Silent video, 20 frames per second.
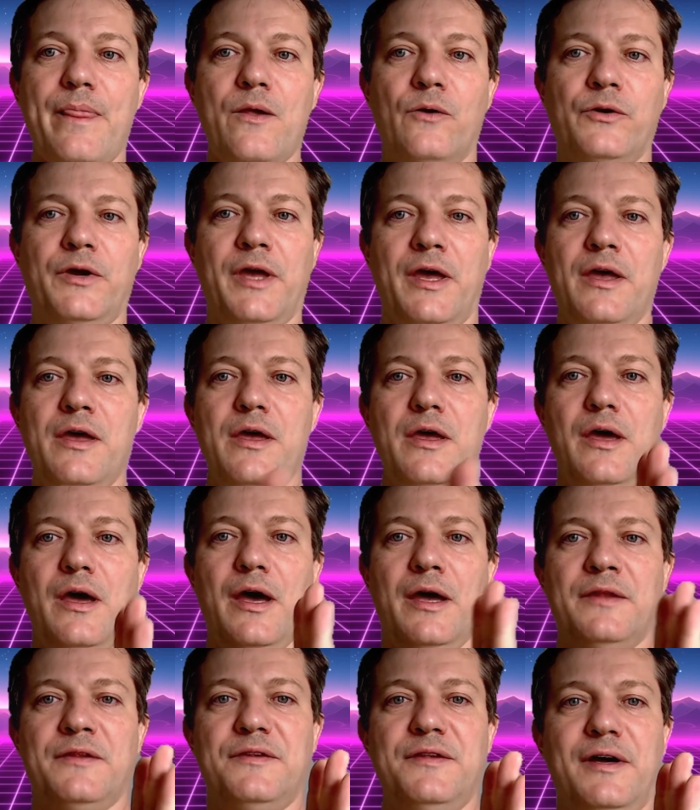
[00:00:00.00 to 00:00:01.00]
Okay,
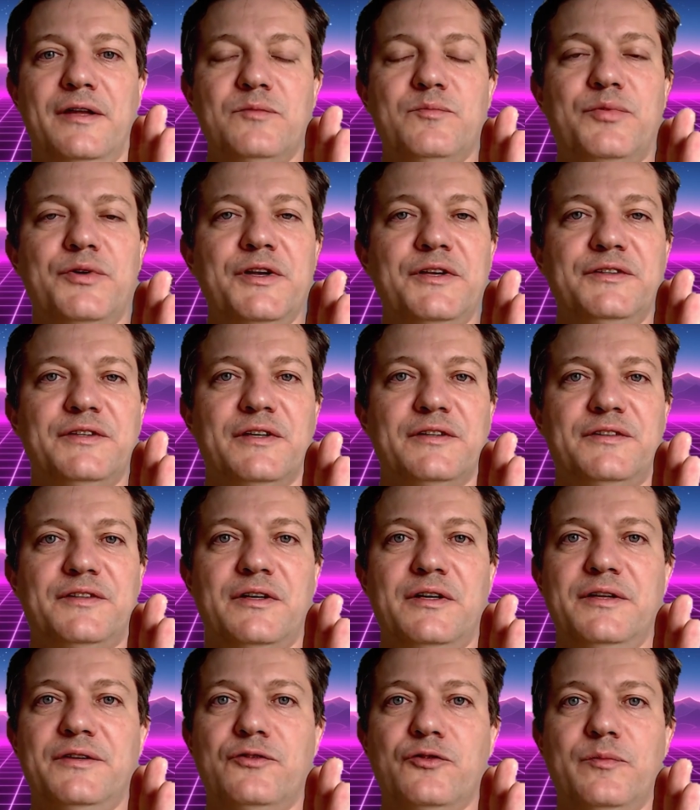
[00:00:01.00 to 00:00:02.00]
and that brings us
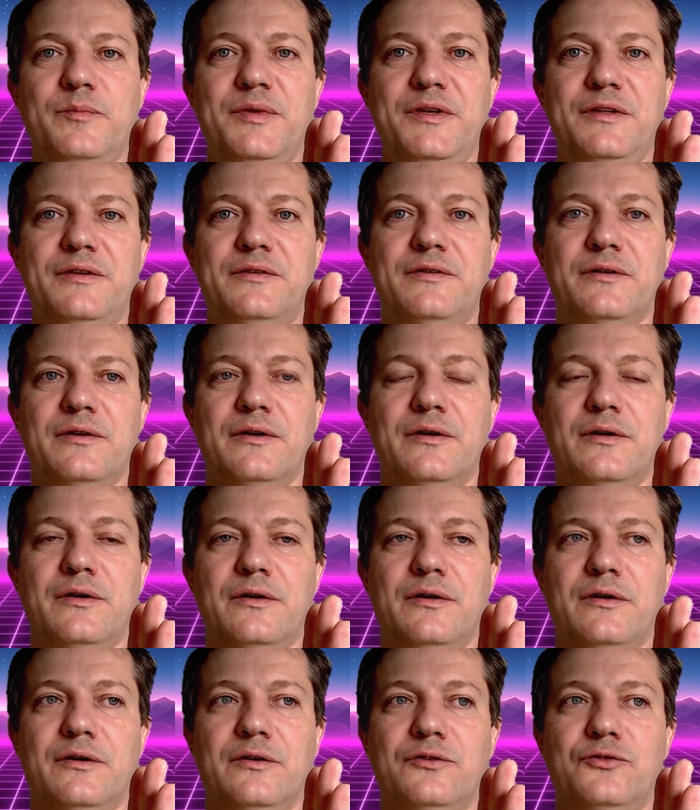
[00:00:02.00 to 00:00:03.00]
a little bit
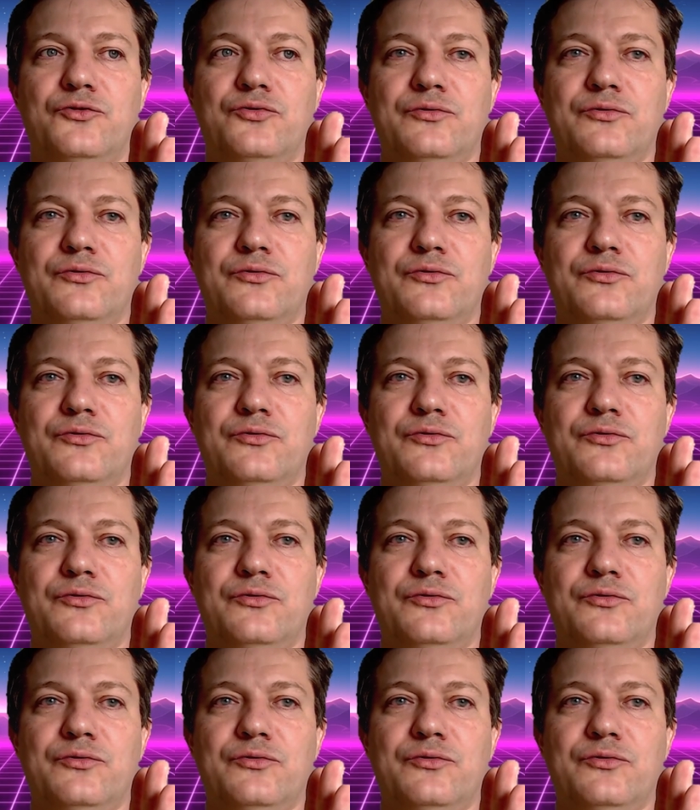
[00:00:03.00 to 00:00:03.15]
to